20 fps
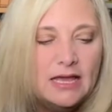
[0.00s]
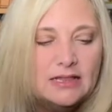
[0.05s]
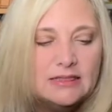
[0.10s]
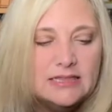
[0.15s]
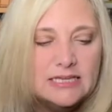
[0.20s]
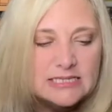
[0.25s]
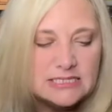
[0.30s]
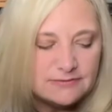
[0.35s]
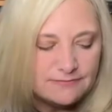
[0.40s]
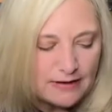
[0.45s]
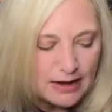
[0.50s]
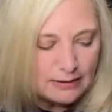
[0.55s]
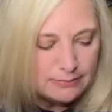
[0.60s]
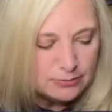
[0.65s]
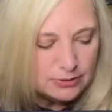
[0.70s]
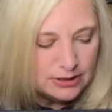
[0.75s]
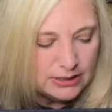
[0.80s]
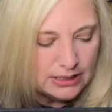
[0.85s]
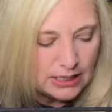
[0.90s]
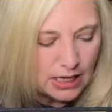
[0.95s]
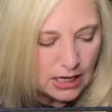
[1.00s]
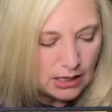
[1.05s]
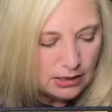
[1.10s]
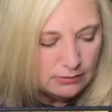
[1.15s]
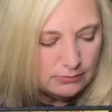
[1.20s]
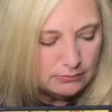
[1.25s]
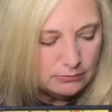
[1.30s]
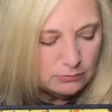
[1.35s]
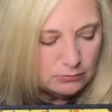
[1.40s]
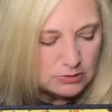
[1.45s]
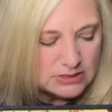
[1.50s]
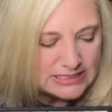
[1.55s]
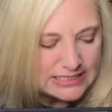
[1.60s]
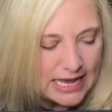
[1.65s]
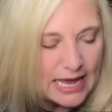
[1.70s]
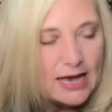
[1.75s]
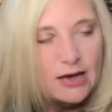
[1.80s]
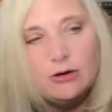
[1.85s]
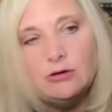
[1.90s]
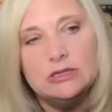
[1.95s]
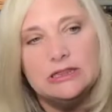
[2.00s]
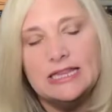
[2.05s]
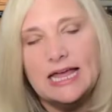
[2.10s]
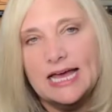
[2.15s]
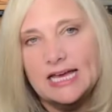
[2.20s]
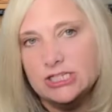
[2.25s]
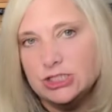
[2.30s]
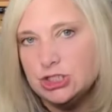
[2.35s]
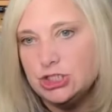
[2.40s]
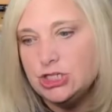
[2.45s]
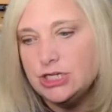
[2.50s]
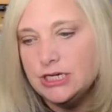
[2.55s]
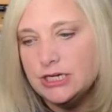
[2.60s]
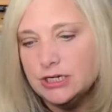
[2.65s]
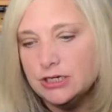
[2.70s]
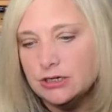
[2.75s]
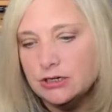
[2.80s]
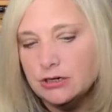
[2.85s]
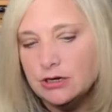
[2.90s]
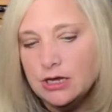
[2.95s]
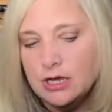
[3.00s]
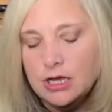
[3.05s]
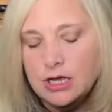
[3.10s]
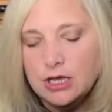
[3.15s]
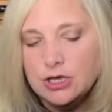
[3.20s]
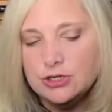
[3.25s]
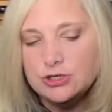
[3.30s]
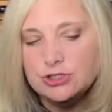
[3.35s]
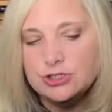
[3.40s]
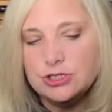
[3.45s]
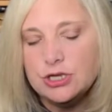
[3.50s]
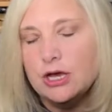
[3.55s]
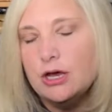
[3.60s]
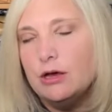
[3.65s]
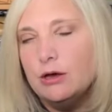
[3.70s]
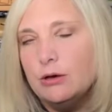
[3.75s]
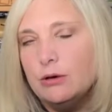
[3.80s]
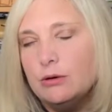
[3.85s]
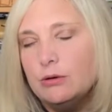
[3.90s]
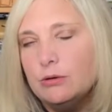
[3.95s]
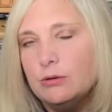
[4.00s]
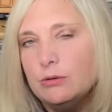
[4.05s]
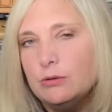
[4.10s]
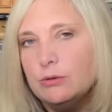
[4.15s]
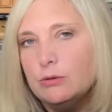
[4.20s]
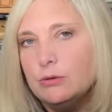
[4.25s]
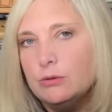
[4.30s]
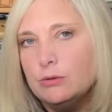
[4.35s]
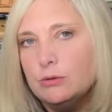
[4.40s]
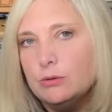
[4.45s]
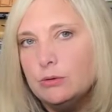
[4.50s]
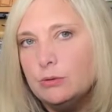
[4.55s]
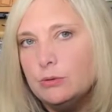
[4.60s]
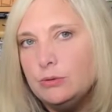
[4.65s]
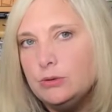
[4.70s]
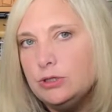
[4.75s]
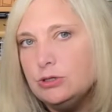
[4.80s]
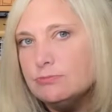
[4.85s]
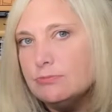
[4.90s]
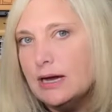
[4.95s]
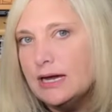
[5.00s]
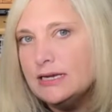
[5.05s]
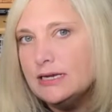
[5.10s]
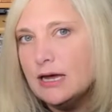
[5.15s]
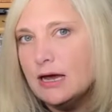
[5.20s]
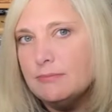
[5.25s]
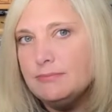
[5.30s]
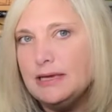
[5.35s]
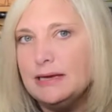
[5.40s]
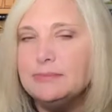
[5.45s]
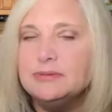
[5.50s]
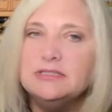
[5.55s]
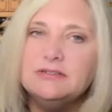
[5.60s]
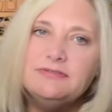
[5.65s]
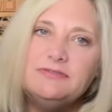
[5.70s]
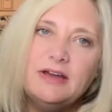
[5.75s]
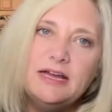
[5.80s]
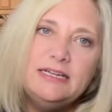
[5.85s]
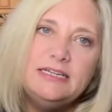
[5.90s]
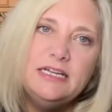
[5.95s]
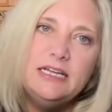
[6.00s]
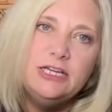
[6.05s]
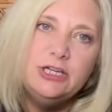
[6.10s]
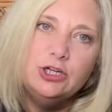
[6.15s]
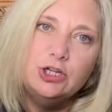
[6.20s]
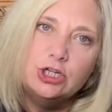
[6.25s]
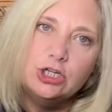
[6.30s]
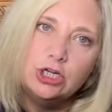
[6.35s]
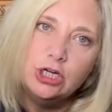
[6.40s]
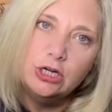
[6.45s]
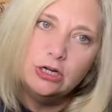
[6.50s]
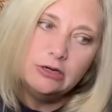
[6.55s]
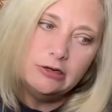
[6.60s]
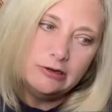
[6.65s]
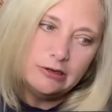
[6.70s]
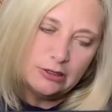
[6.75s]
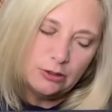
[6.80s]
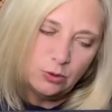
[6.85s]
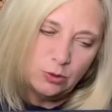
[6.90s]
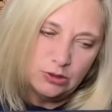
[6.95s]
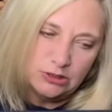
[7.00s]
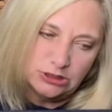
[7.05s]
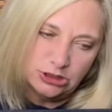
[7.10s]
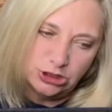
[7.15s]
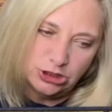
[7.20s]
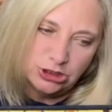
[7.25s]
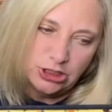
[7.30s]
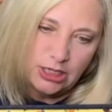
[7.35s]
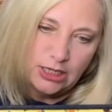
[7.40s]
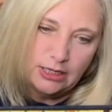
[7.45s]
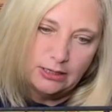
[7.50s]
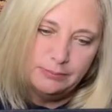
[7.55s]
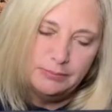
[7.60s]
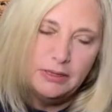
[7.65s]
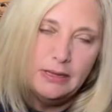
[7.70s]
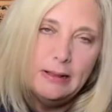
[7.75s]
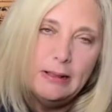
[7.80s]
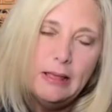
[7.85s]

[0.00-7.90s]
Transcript: This fabric um, was out last year, so you might not be able to find it in your current quilt shop,